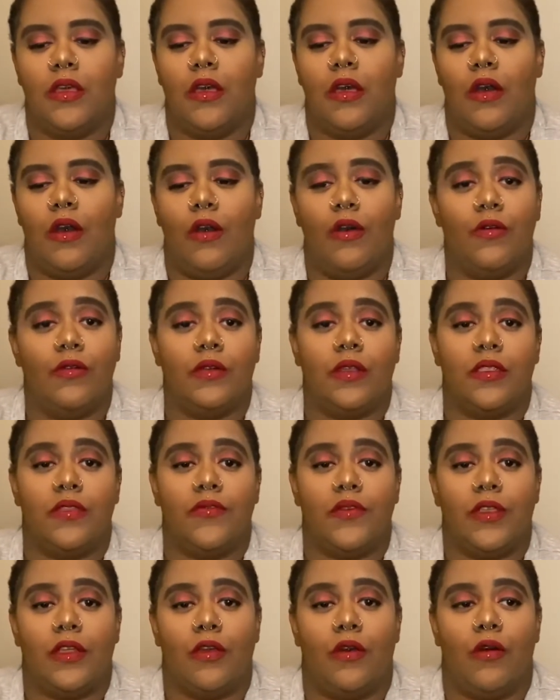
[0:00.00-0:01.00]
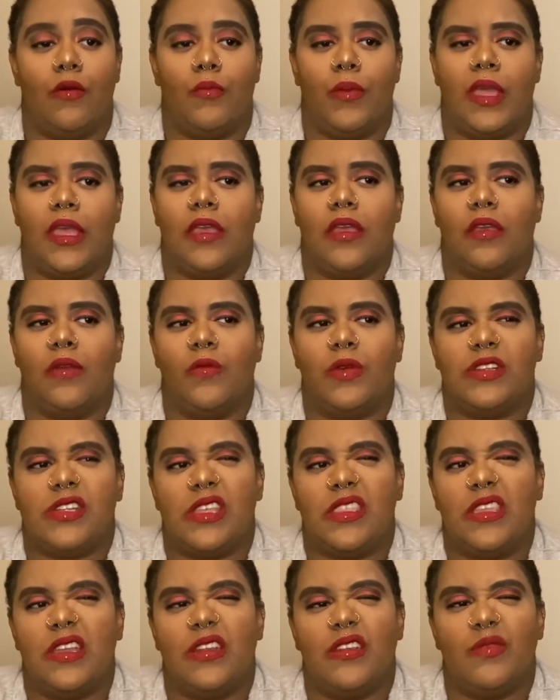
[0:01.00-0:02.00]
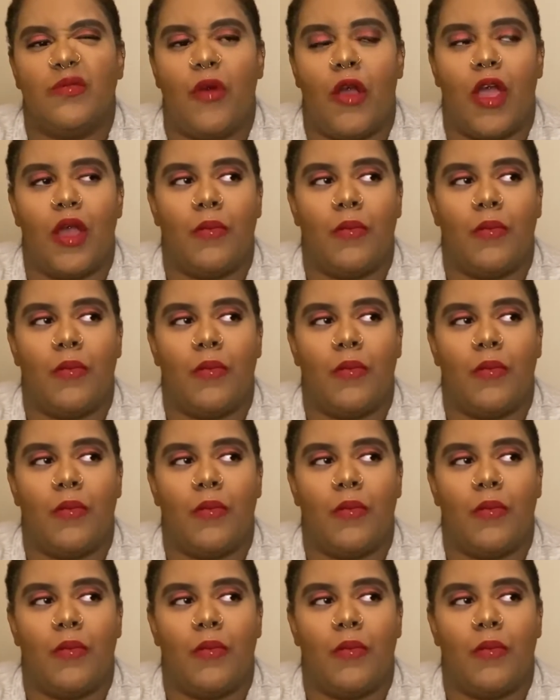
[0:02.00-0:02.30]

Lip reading: whole nother video on baking, which I think tomorrow